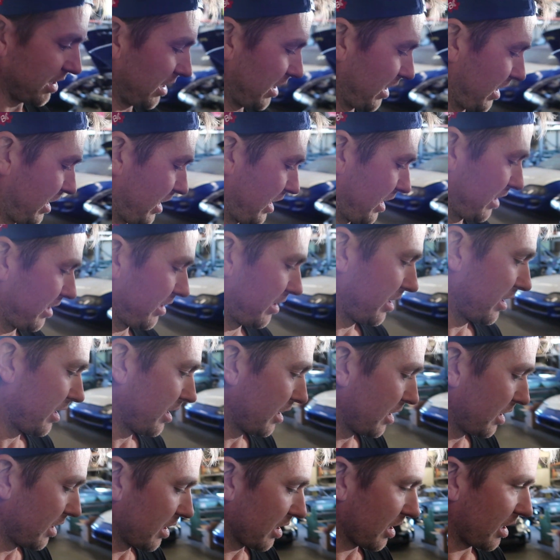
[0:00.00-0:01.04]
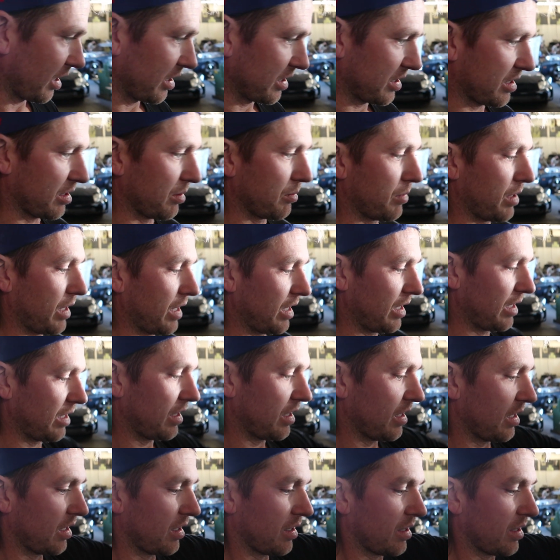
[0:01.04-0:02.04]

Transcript: that I had custom made.